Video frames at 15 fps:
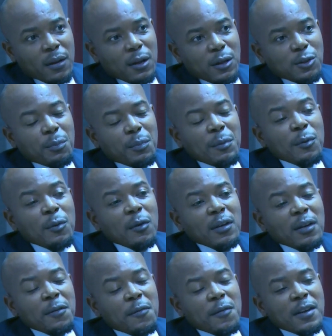So people,
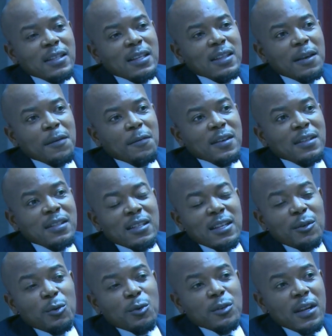investors, they invest in a
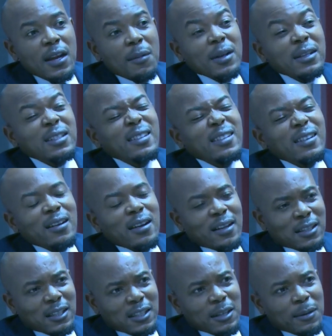good name and in
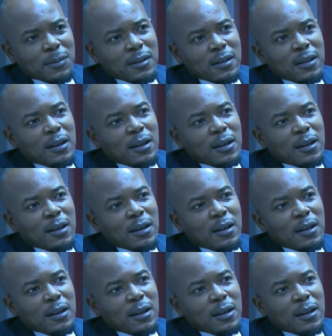relationships.